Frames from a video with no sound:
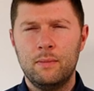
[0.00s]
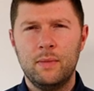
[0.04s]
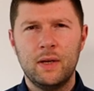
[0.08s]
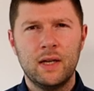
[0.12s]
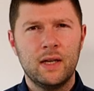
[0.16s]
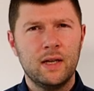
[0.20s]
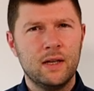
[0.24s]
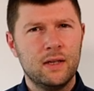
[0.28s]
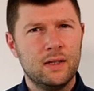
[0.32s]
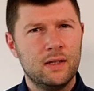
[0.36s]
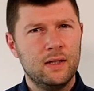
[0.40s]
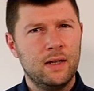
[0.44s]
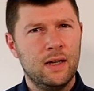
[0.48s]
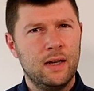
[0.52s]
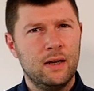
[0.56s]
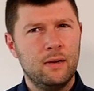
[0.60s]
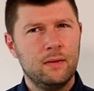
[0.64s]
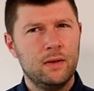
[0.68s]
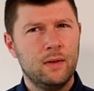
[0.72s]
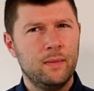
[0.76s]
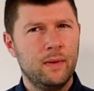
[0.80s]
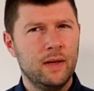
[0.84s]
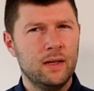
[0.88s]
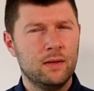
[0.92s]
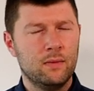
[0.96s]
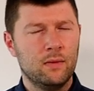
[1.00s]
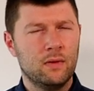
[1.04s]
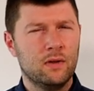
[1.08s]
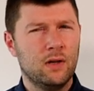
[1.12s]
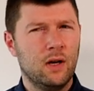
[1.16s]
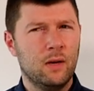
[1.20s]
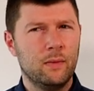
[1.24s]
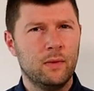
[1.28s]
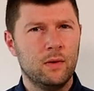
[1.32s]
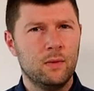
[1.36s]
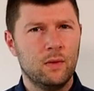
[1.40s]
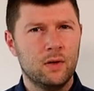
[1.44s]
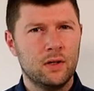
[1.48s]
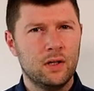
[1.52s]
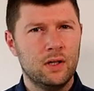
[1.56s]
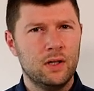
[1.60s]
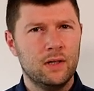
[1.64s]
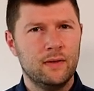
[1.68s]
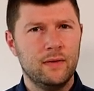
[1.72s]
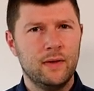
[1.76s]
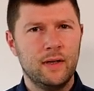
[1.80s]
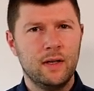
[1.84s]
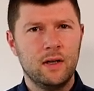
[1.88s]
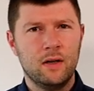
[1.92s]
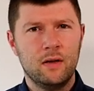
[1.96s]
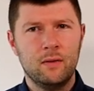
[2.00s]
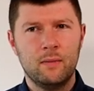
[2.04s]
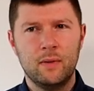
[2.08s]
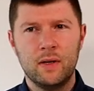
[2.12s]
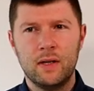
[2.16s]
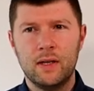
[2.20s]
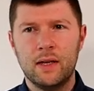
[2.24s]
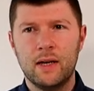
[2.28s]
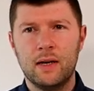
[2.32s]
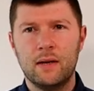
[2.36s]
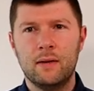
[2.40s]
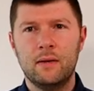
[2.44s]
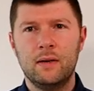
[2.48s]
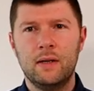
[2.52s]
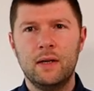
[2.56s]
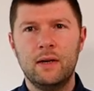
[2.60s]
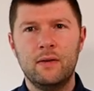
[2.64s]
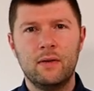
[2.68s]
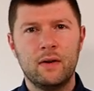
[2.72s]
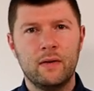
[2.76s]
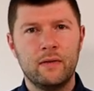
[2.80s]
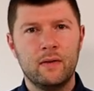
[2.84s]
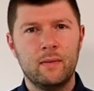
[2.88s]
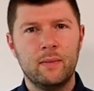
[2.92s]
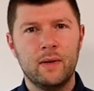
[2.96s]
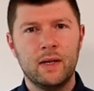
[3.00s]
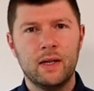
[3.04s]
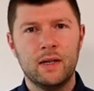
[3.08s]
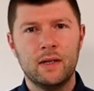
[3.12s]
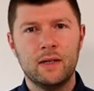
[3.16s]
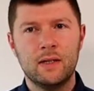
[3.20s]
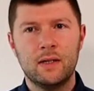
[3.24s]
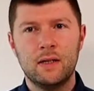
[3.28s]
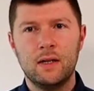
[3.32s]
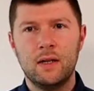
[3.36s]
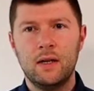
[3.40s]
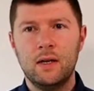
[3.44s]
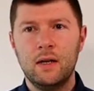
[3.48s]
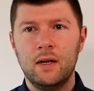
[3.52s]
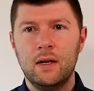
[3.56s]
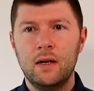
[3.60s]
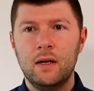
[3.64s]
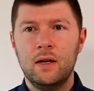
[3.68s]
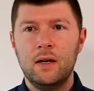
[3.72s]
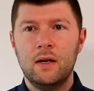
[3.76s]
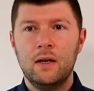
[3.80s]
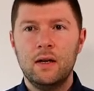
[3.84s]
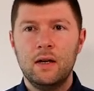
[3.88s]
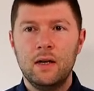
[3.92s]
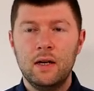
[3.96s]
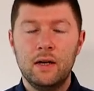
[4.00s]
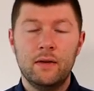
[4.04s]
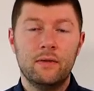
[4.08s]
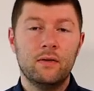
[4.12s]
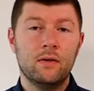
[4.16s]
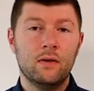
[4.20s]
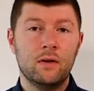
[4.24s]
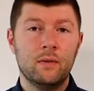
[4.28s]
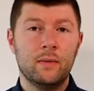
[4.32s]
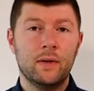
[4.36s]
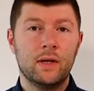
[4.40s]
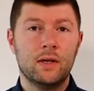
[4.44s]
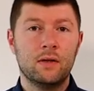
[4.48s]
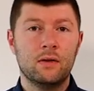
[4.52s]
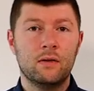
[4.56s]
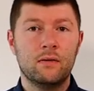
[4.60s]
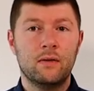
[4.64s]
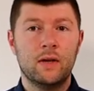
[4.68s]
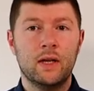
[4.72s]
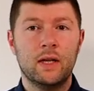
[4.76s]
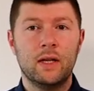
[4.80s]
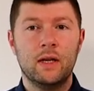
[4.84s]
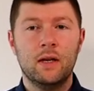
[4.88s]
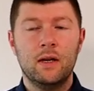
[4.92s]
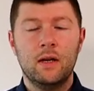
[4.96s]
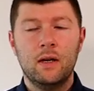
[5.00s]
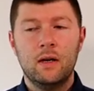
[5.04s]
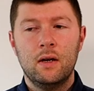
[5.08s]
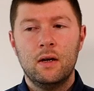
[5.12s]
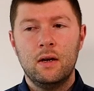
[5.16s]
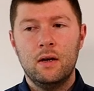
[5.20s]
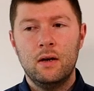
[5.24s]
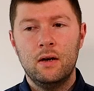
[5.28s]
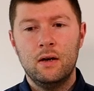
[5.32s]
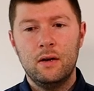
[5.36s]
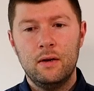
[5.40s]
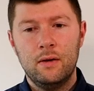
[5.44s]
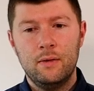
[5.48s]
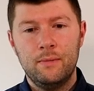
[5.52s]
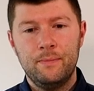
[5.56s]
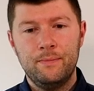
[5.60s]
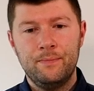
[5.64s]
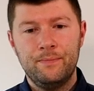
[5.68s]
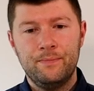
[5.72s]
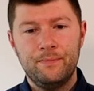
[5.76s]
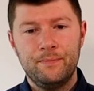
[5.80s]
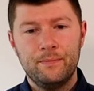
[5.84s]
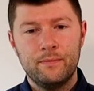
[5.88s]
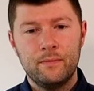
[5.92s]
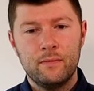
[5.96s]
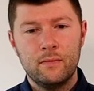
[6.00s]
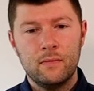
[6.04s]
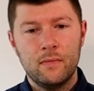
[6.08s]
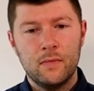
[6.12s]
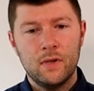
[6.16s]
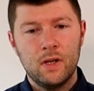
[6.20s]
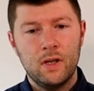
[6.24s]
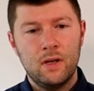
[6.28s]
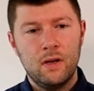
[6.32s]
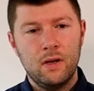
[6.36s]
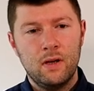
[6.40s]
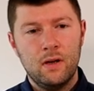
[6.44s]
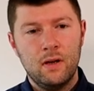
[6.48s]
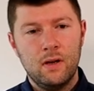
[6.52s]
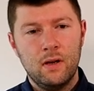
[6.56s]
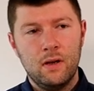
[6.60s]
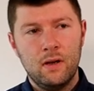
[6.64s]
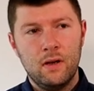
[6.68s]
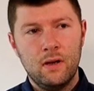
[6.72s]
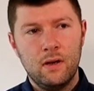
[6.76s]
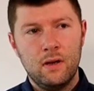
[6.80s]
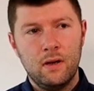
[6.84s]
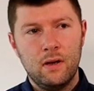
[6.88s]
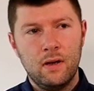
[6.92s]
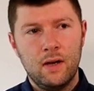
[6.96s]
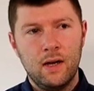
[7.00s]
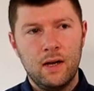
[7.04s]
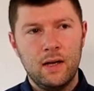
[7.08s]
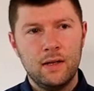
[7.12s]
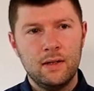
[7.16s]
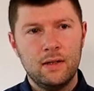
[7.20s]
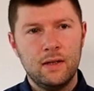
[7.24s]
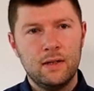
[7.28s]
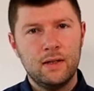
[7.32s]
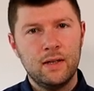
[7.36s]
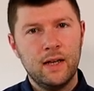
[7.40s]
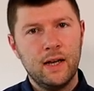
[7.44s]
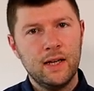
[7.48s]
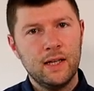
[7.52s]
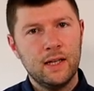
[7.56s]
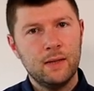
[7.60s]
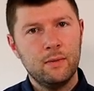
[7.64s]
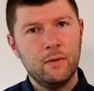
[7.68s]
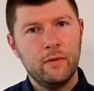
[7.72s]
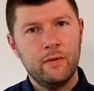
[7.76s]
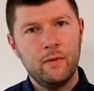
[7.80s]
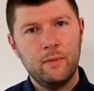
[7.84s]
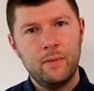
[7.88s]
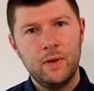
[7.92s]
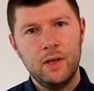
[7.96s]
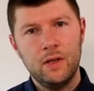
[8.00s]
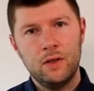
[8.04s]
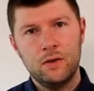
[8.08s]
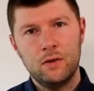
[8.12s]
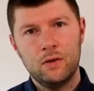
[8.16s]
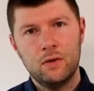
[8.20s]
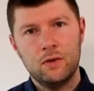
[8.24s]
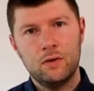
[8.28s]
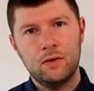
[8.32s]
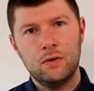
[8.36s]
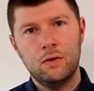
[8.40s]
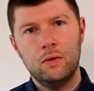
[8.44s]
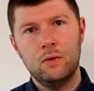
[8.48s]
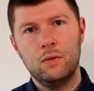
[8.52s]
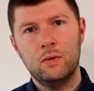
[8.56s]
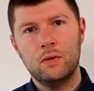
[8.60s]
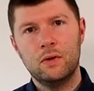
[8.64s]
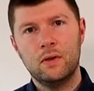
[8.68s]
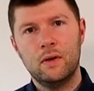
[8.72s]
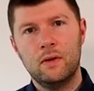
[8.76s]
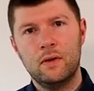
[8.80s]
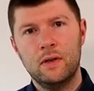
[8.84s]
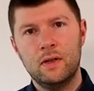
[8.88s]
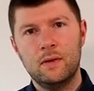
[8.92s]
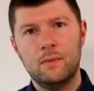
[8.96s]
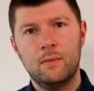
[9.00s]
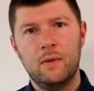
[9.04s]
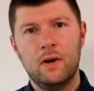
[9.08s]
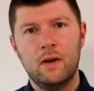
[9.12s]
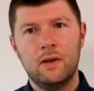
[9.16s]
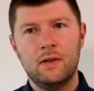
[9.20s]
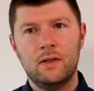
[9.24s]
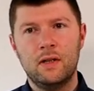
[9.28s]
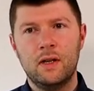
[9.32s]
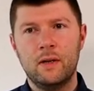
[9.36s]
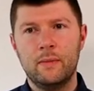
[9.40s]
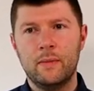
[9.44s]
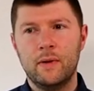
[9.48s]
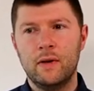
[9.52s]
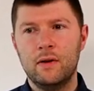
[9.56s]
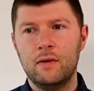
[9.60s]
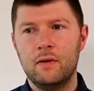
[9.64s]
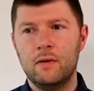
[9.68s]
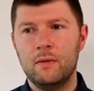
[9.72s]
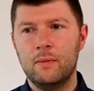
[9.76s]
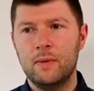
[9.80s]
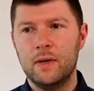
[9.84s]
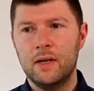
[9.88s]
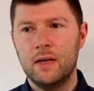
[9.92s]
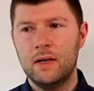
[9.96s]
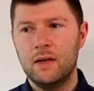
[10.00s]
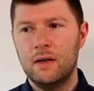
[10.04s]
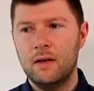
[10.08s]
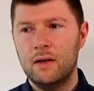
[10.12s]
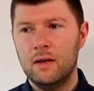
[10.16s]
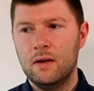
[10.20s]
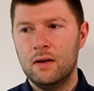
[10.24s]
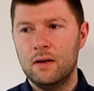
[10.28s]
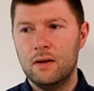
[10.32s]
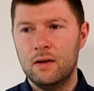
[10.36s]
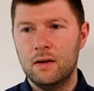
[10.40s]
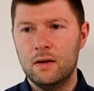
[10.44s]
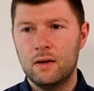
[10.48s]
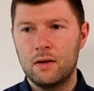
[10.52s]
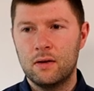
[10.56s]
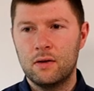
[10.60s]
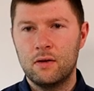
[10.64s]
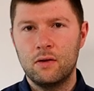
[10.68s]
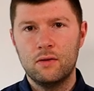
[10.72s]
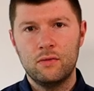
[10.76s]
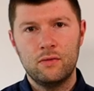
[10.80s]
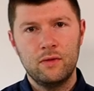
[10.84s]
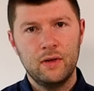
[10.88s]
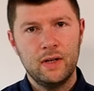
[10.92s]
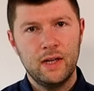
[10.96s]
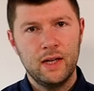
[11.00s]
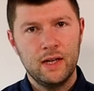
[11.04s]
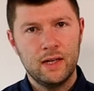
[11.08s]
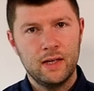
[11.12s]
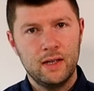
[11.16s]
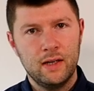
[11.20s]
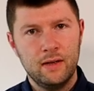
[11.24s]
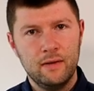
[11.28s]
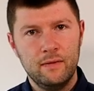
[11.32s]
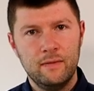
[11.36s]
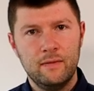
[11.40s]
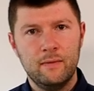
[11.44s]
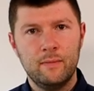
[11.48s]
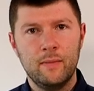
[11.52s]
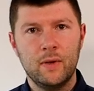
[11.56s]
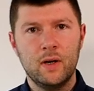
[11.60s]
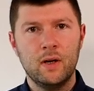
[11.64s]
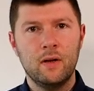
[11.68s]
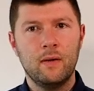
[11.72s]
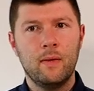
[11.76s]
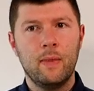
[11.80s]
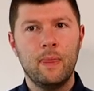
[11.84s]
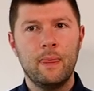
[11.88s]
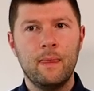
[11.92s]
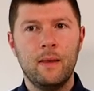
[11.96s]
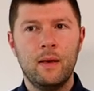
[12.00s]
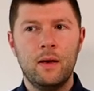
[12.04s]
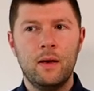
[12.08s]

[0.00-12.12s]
biggest now, it depends what time you're watching this video, but yeah, near enough the biggest, if not the biggest already. Um, and to take them with a pinch of salt, so this might seem a little bit uh, contradictory, but